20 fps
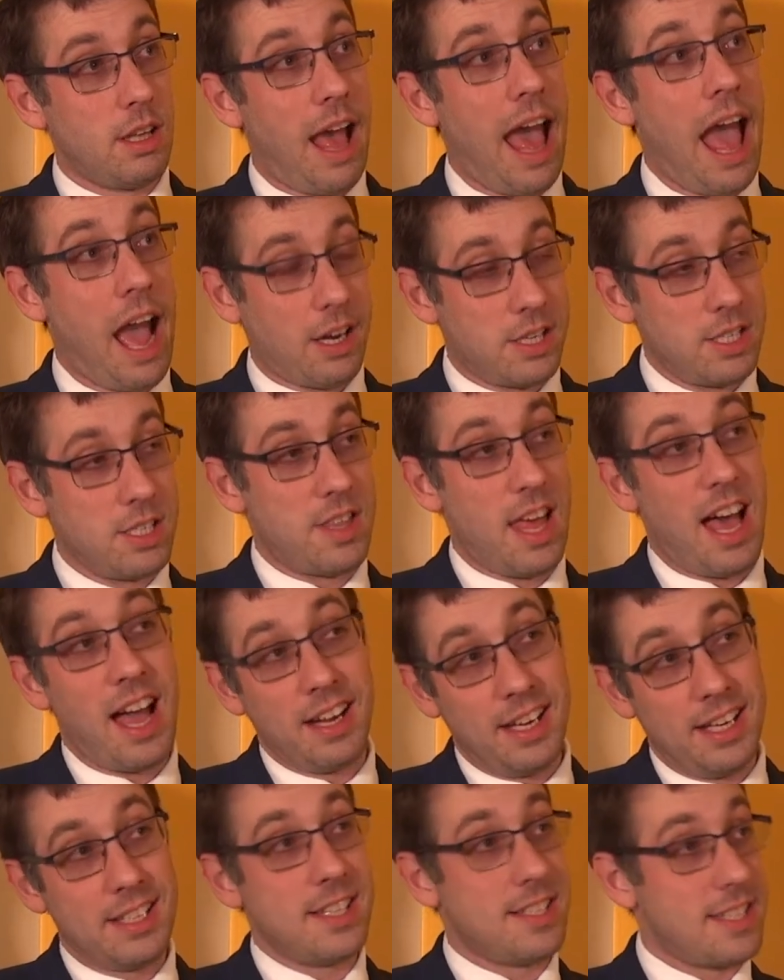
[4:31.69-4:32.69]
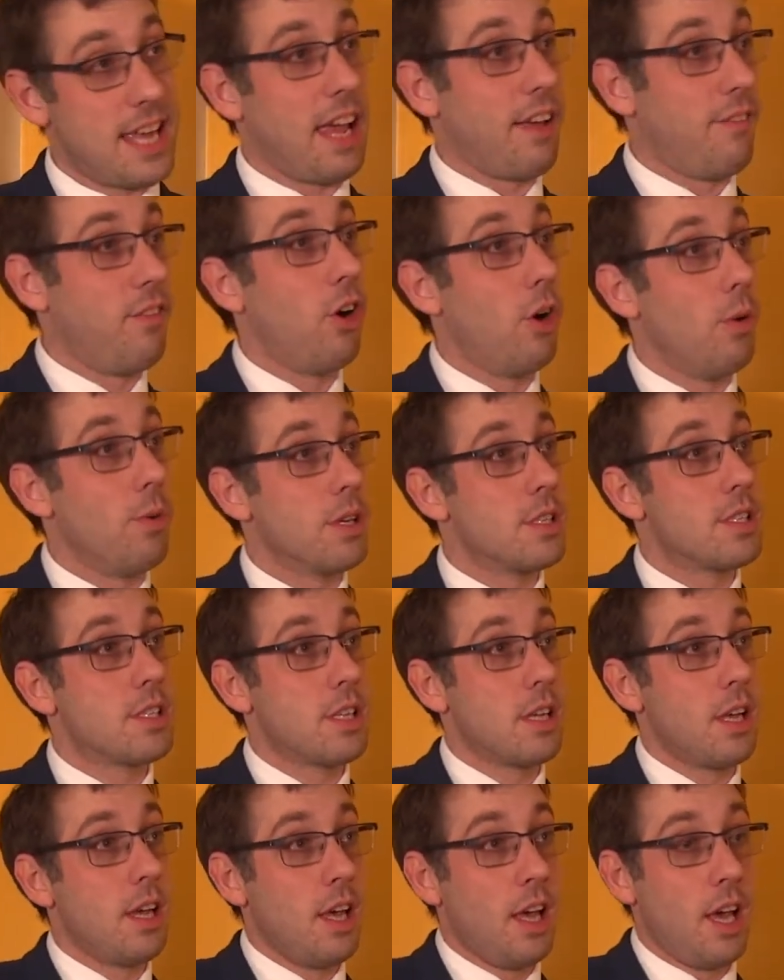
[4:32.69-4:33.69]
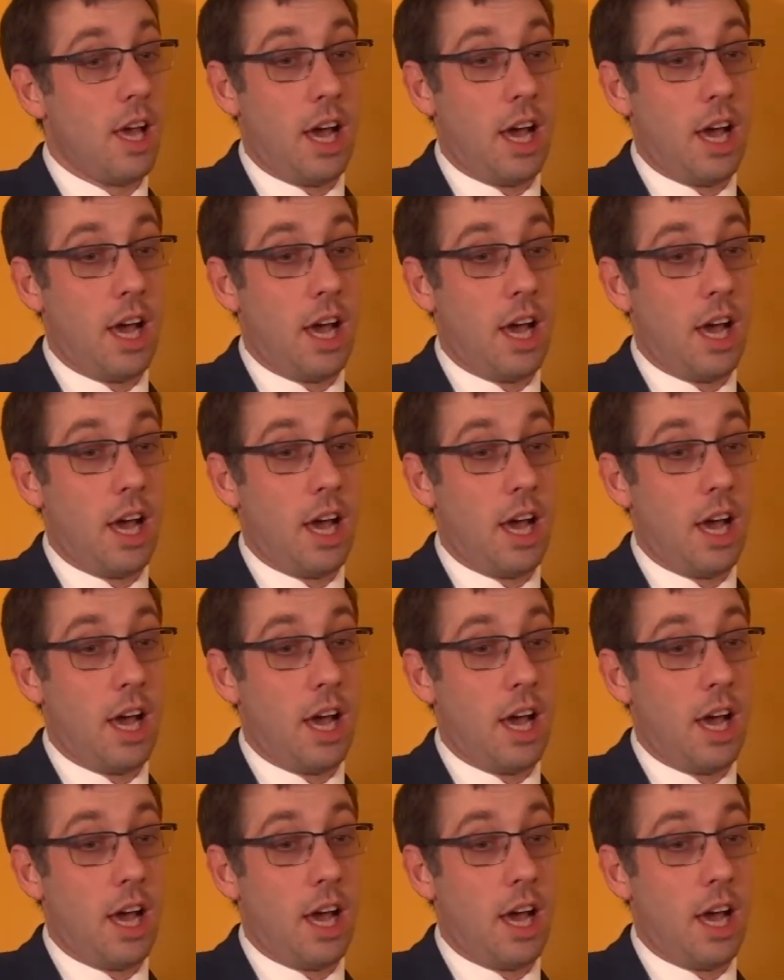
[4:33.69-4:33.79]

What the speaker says: actions that I need to take forwards.